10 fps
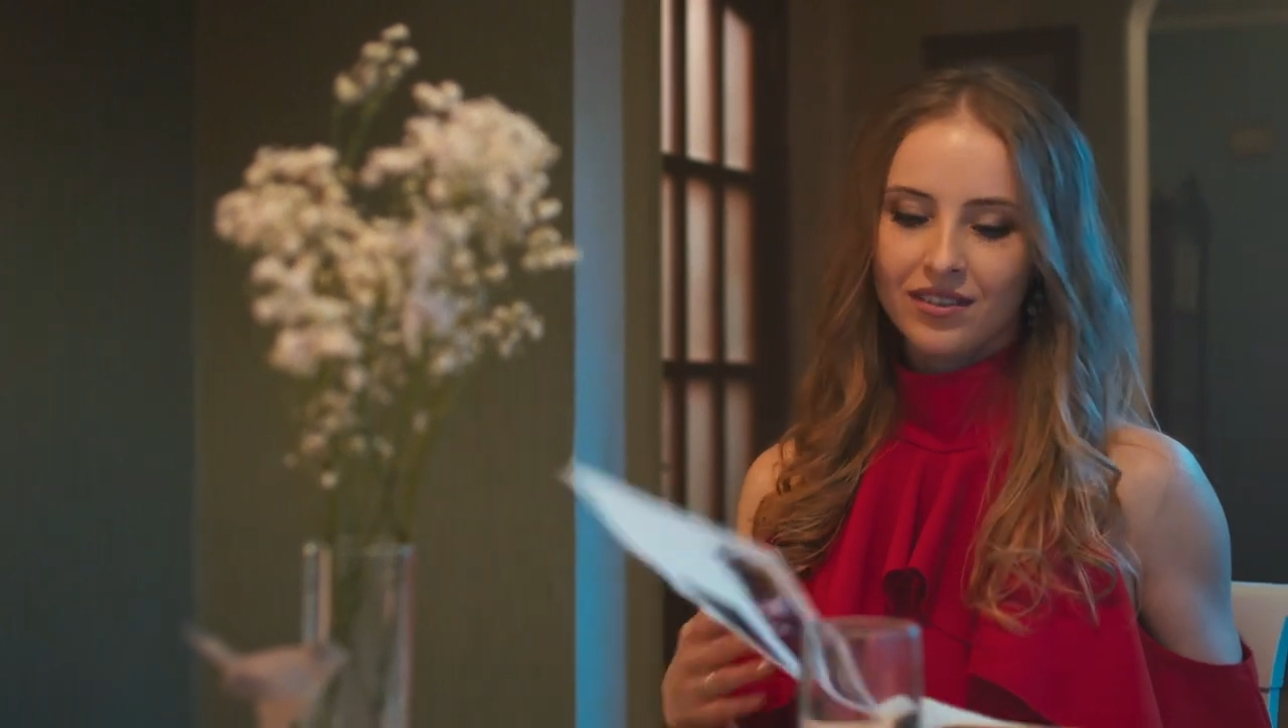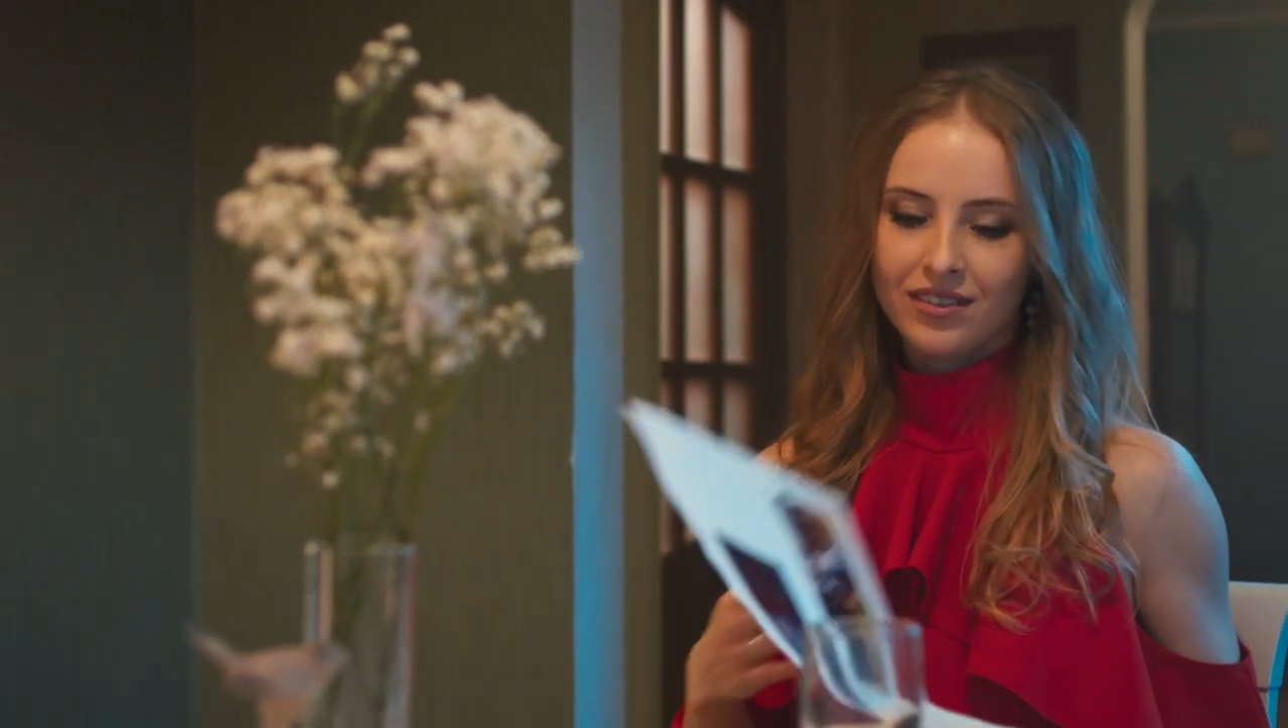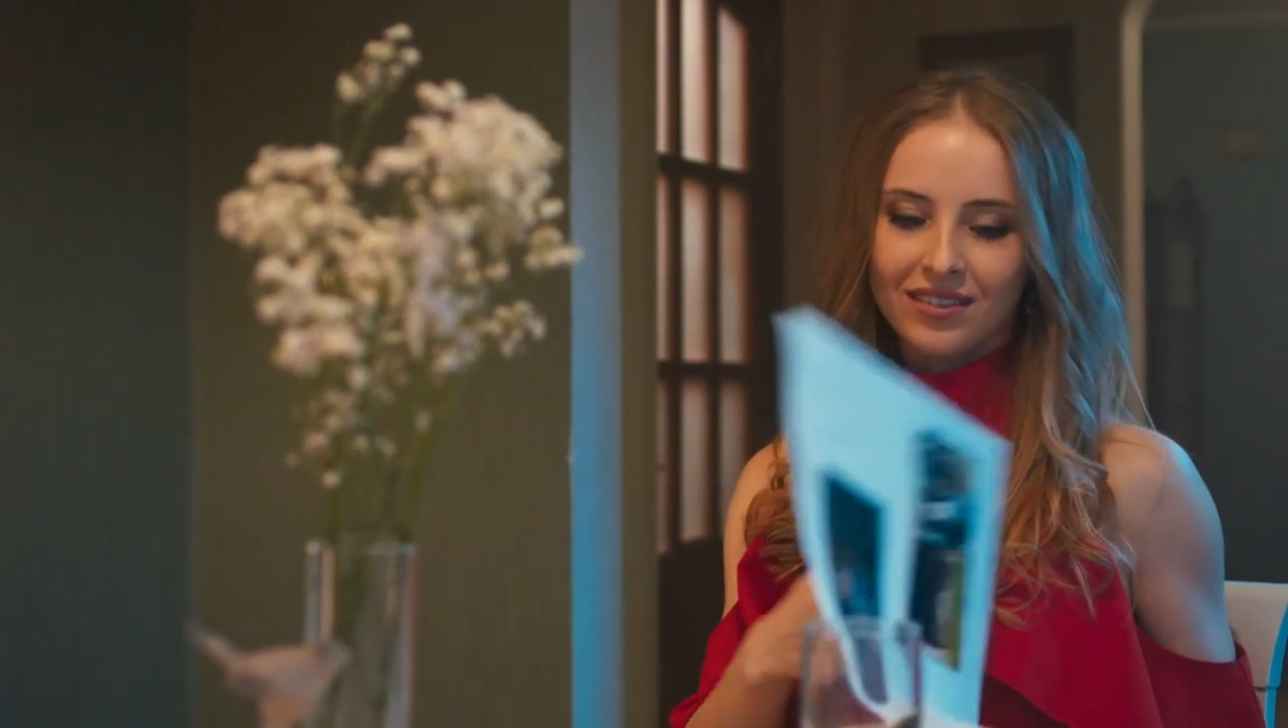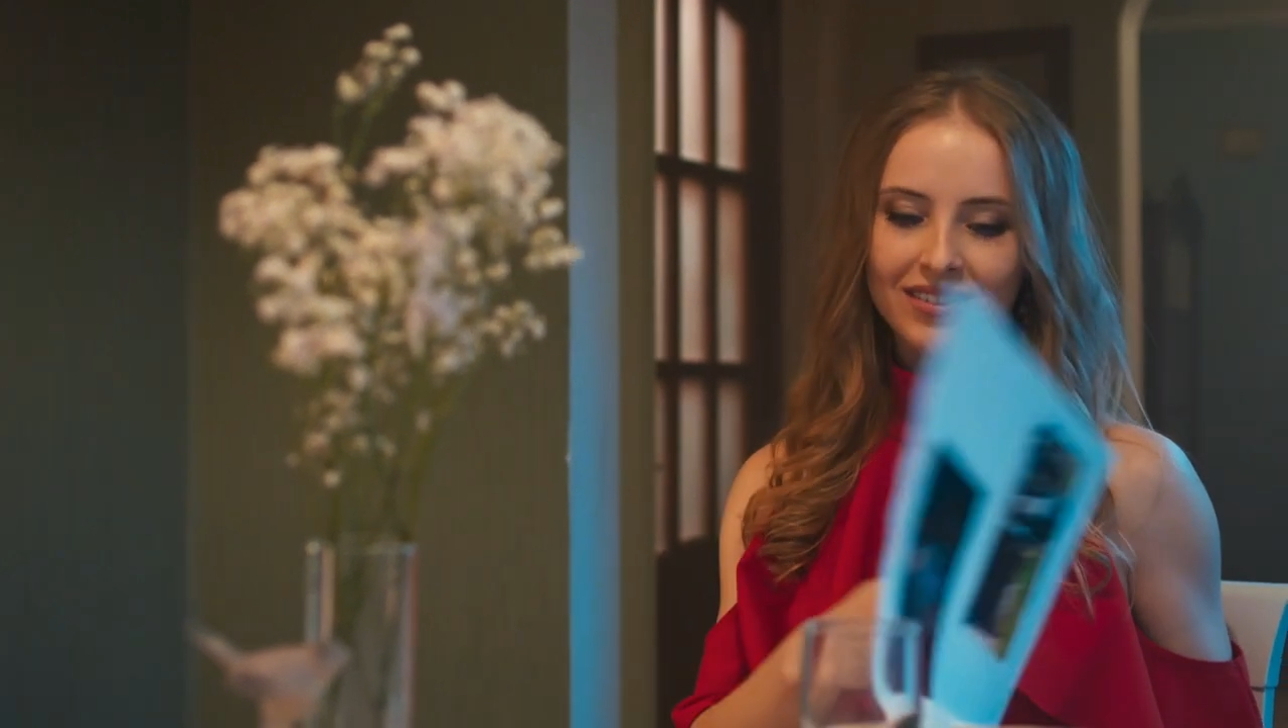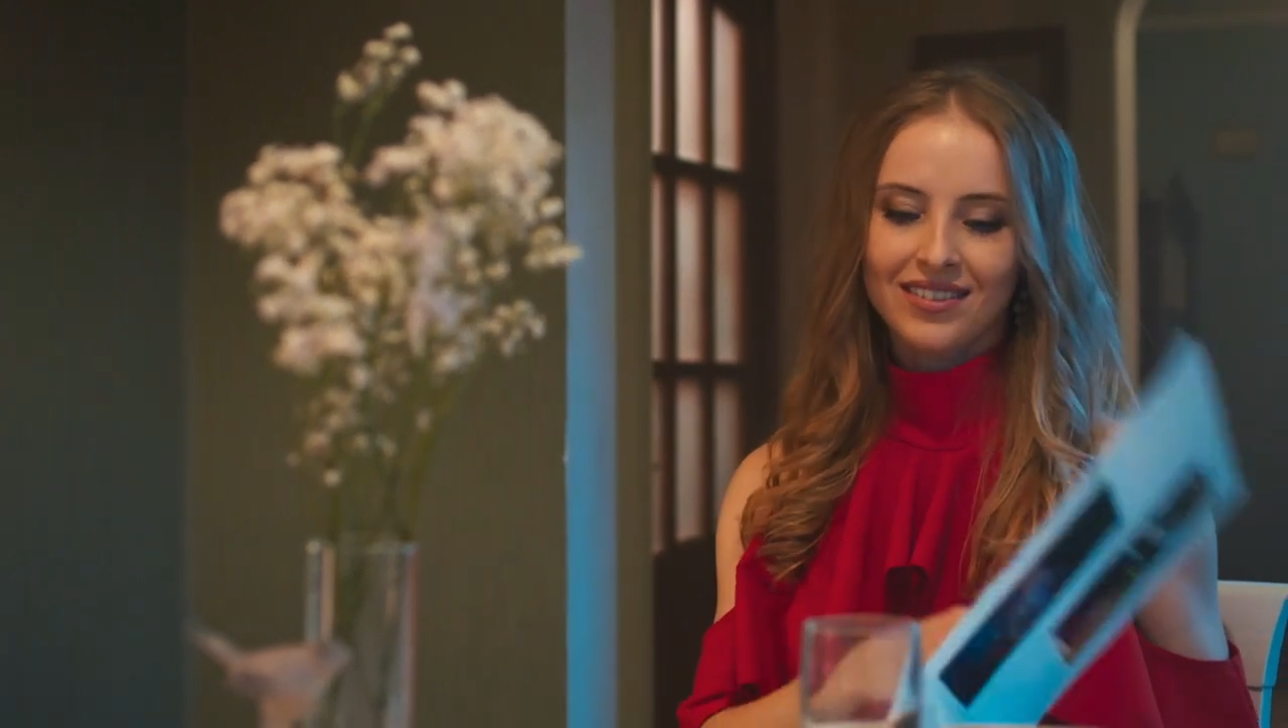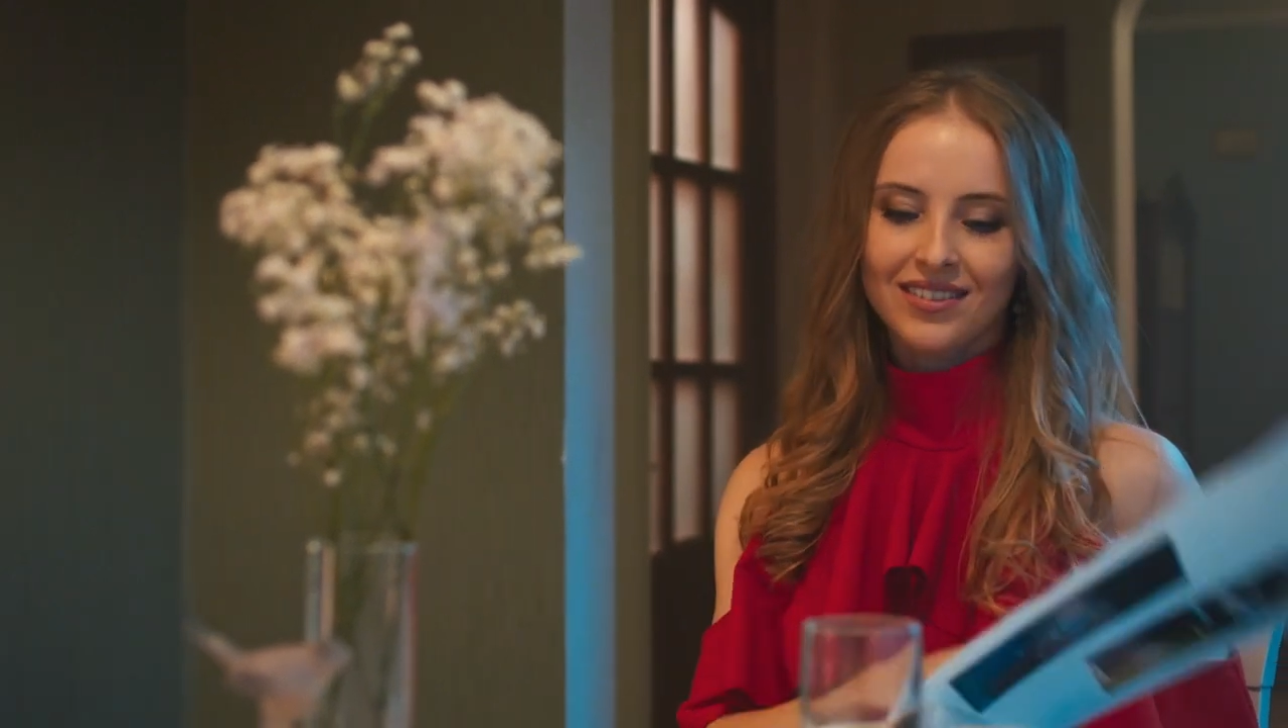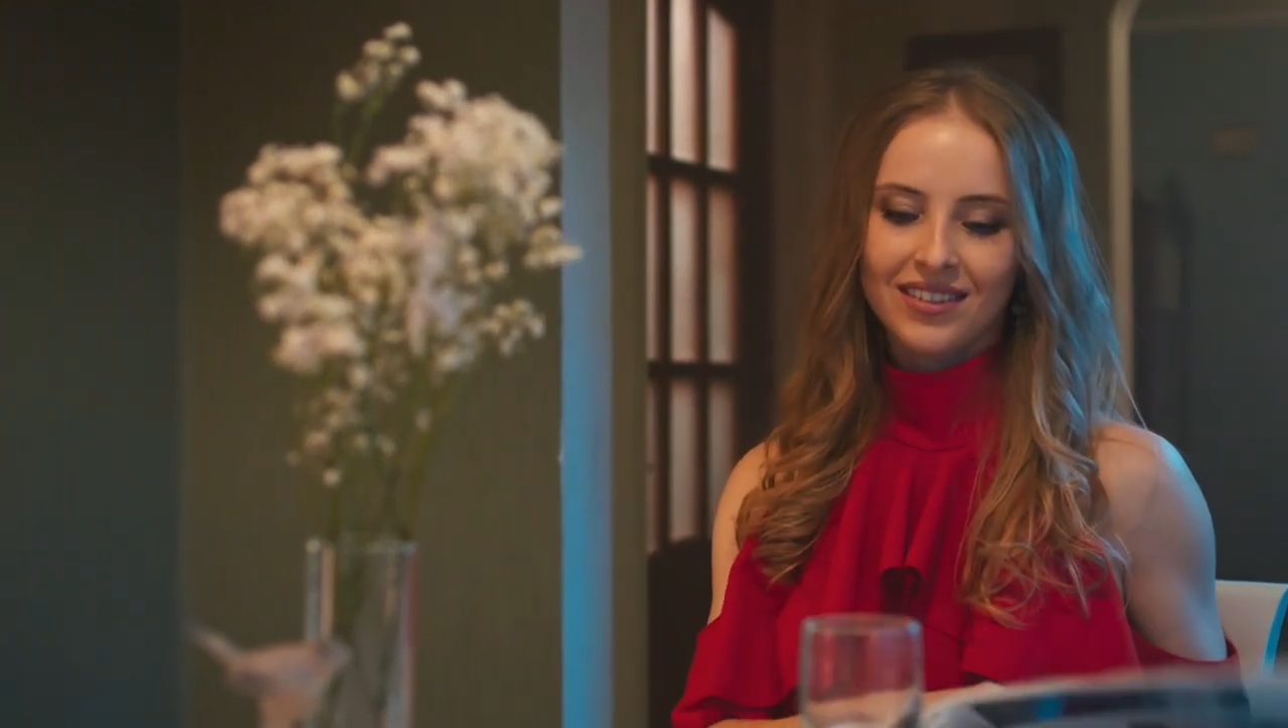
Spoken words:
trying to